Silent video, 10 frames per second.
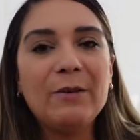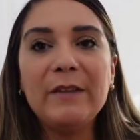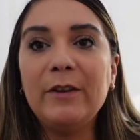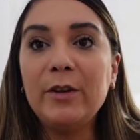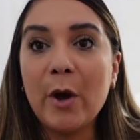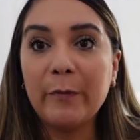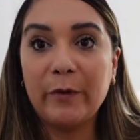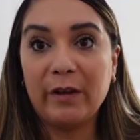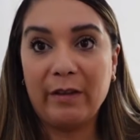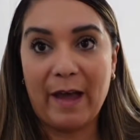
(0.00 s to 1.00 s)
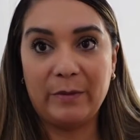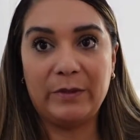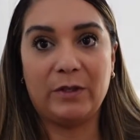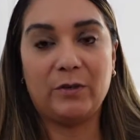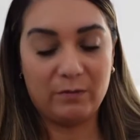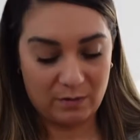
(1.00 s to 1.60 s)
don't even know if we're allowed to.